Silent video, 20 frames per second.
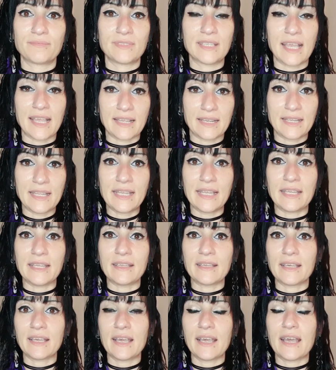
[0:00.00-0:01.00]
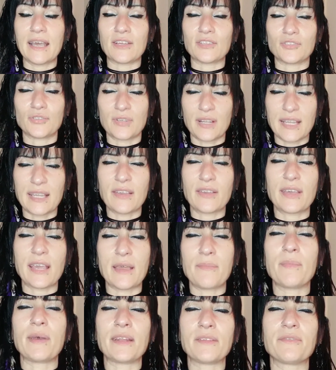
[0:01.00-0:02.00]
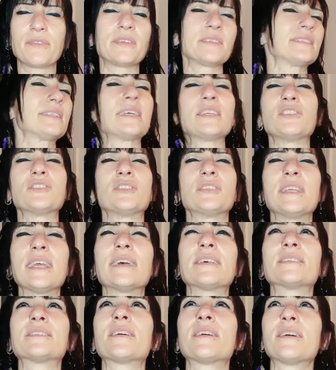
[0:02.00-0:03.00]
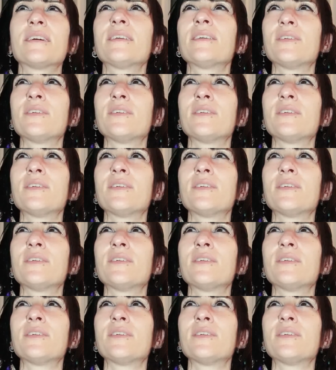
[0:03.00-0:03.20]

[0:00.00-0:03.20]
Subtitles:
technique and you're like, okay, manifestation, yes,